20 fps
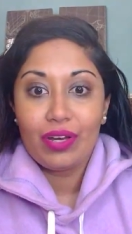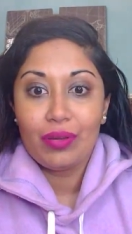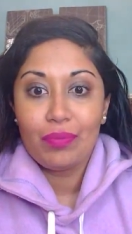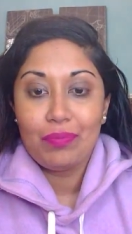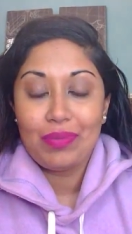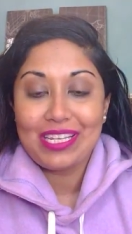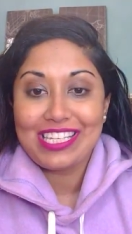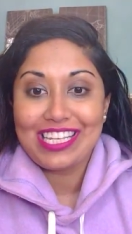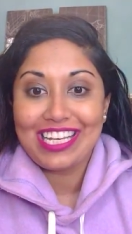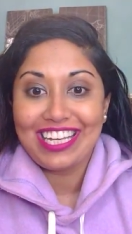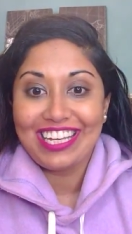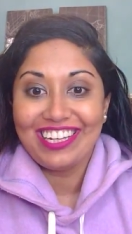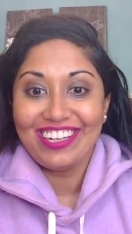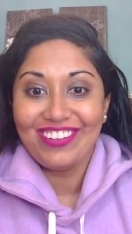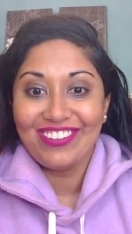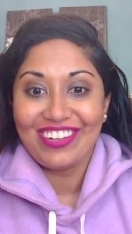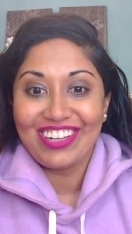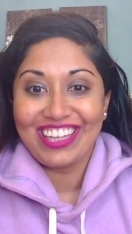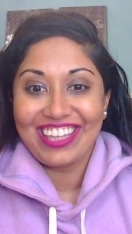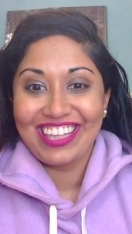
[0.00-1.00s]
busy
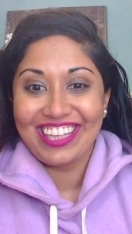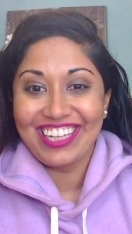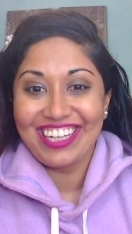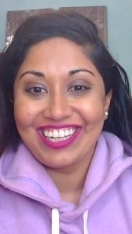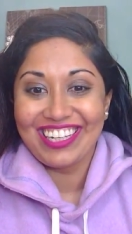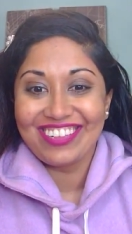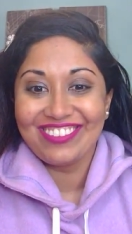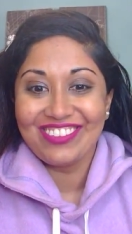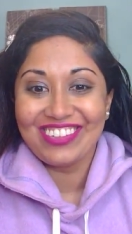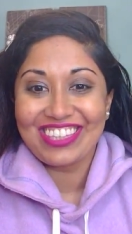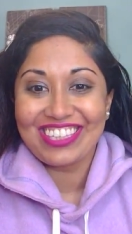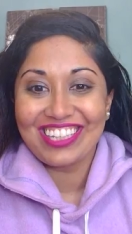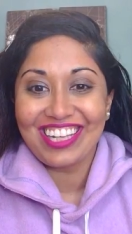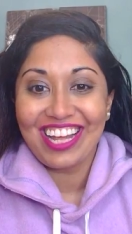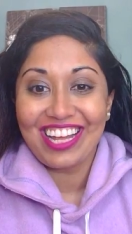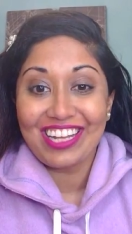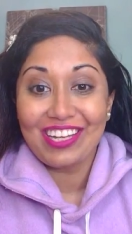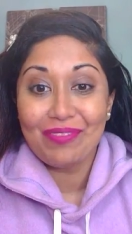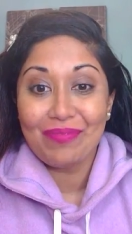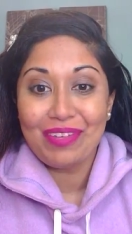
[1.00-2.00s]
with with
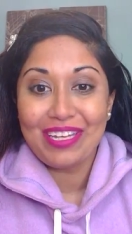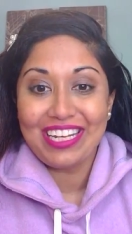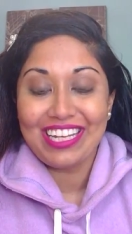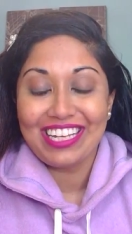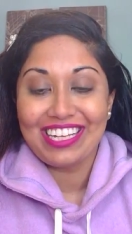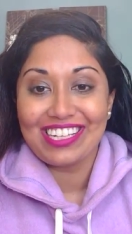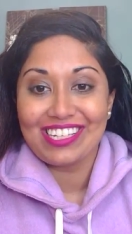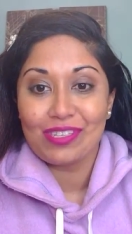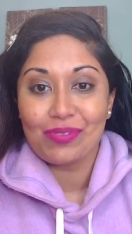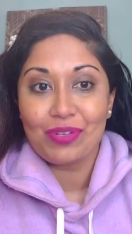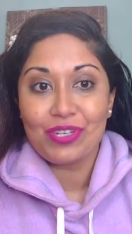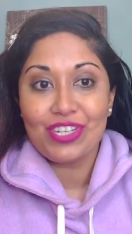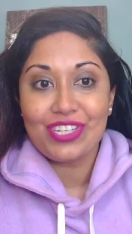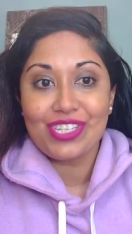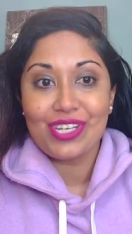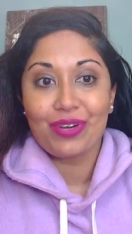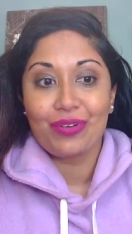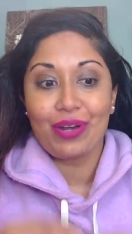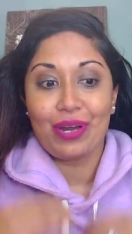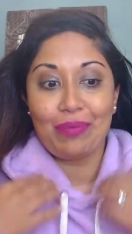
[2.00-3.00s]
client meetings, which is
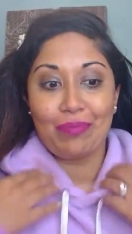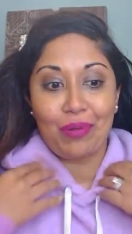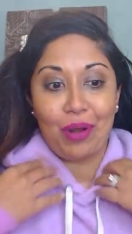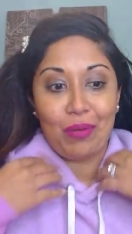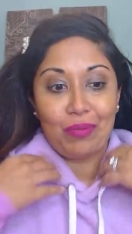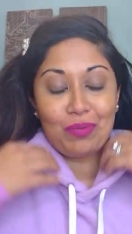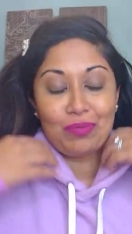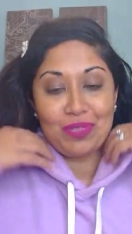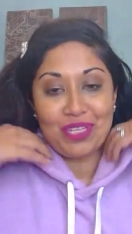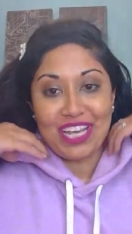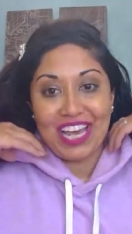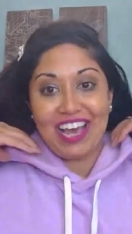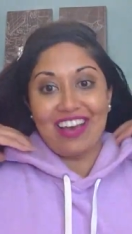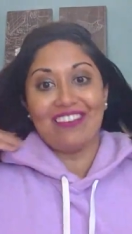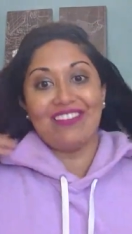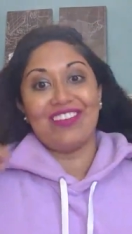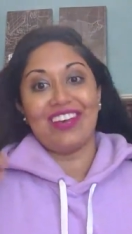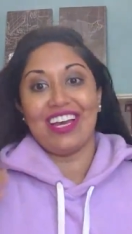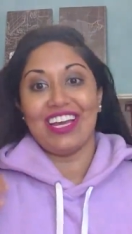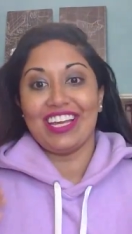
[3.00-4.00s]
a great problem to
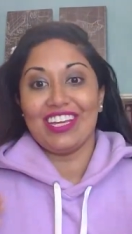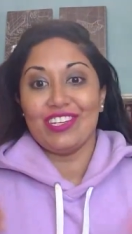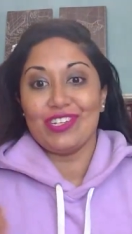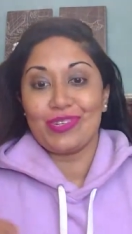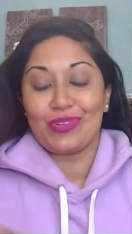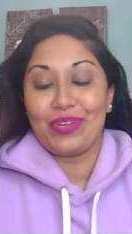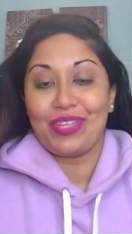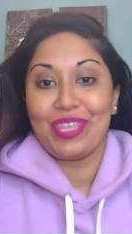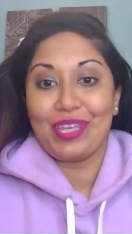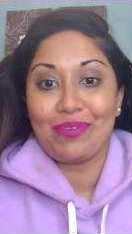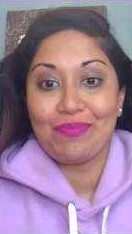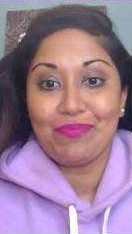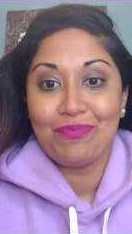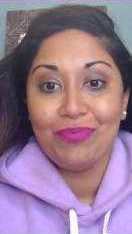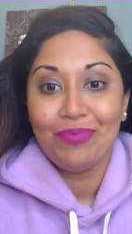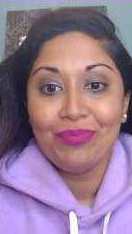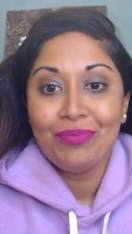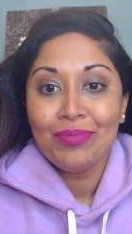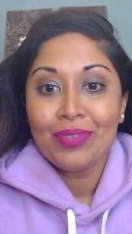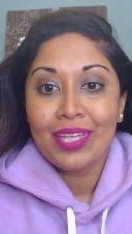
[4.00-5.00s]
have. I enjoy them.
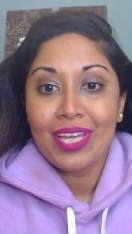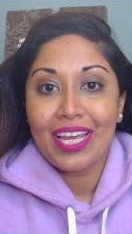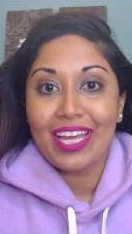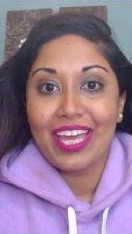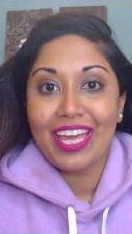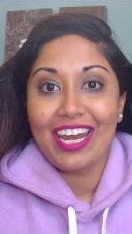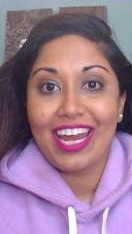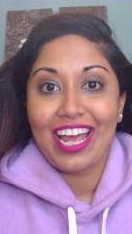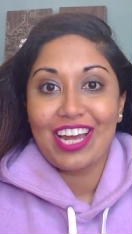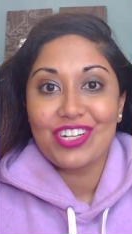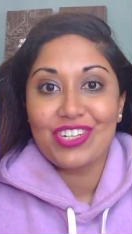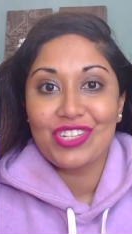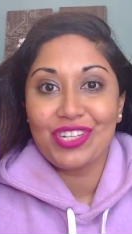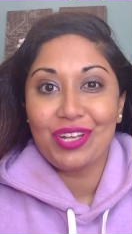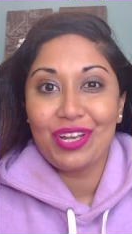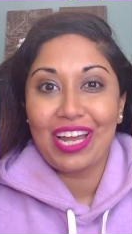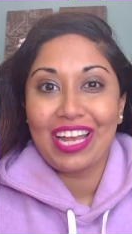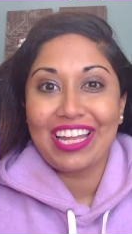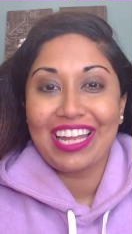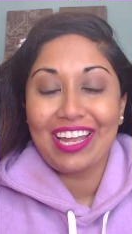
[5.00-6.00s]
I get
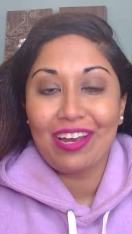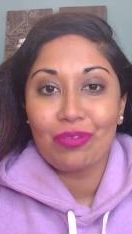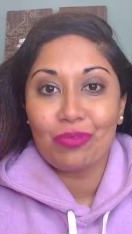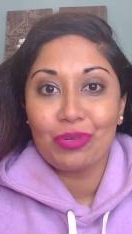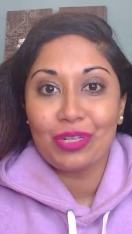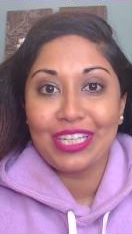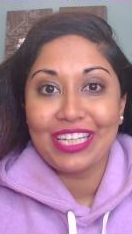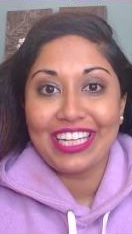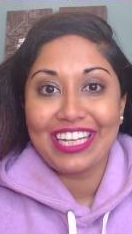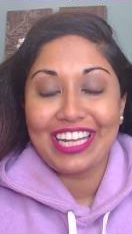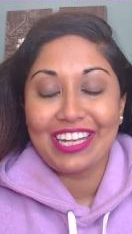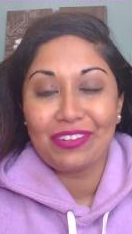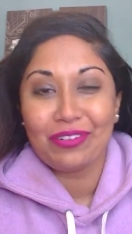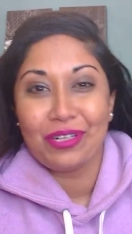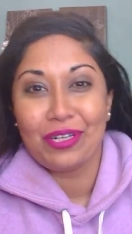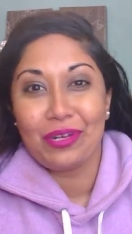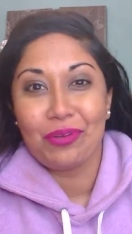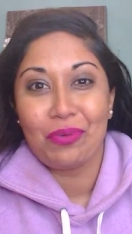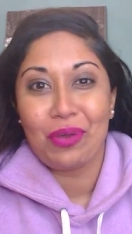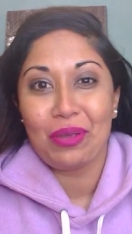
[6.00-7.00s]
actually, I get really
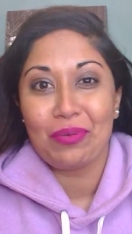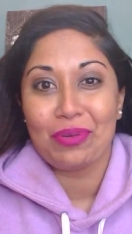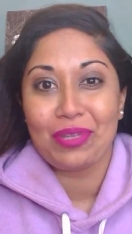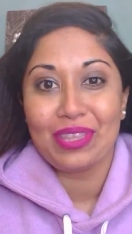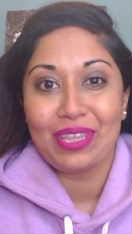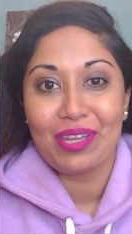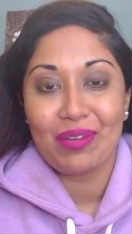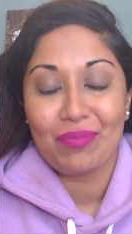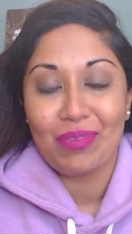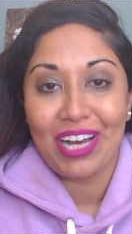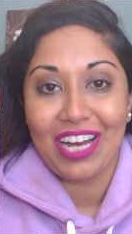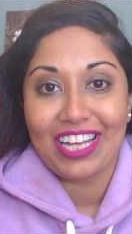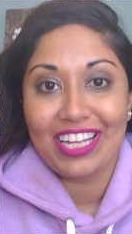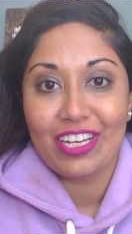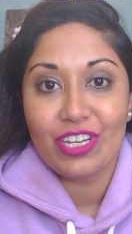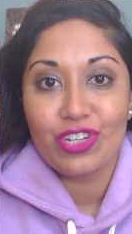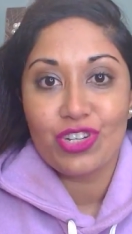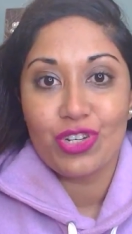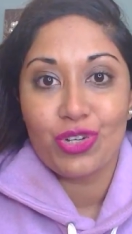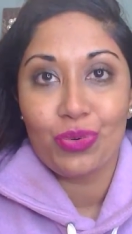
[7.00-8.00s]
carried away with them. I
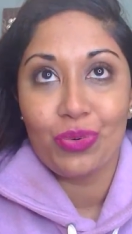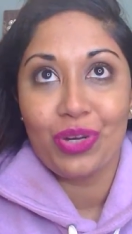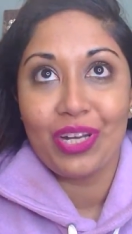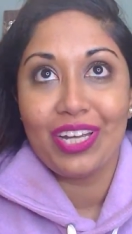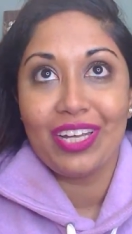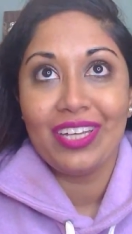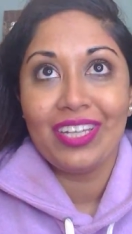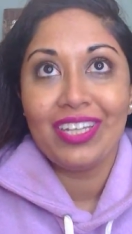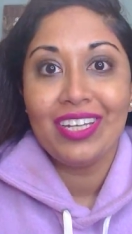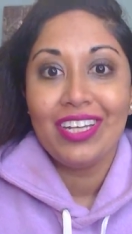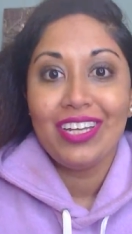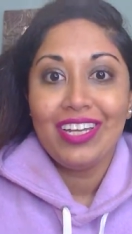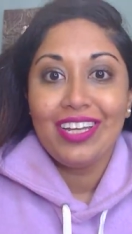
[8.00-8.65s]
enjoy